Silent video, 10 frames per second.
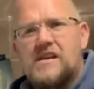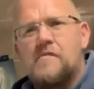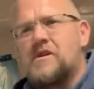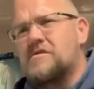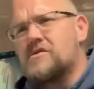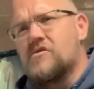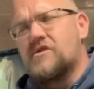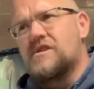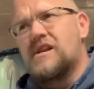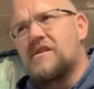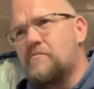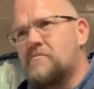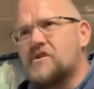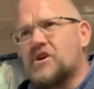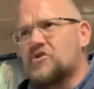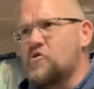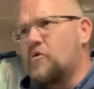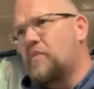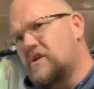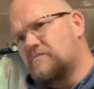I mean, the
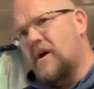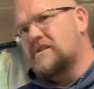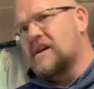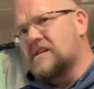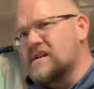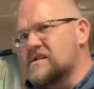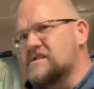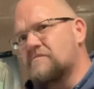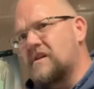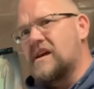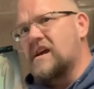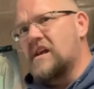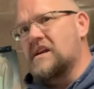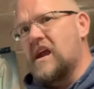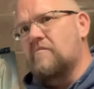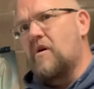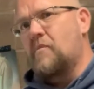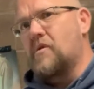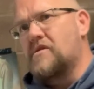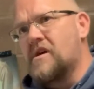controlled pinch pot technique is something I kind of came up
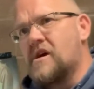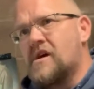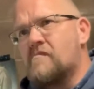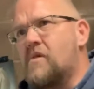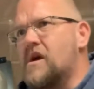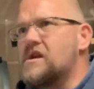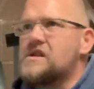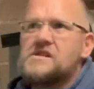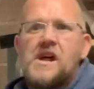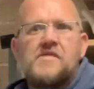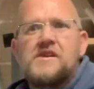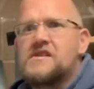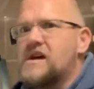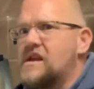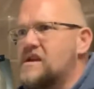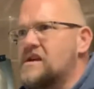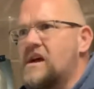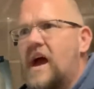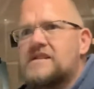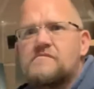with, but it's nothing that it
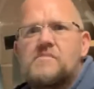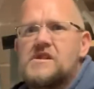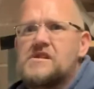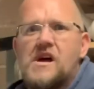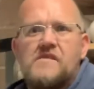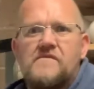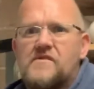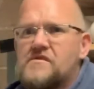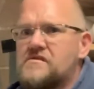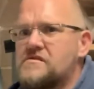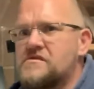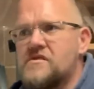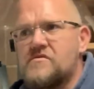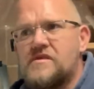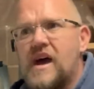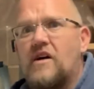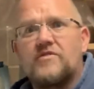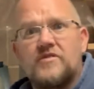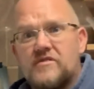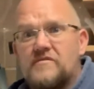hasn't been done for
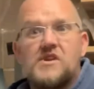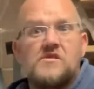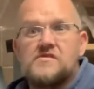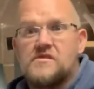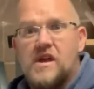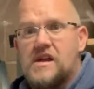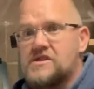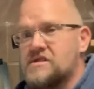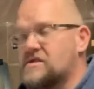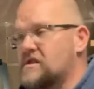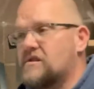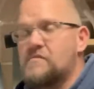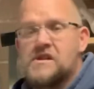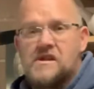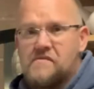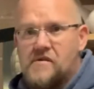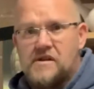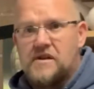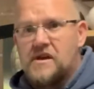thousands of years. Okay, it's just a little bit different.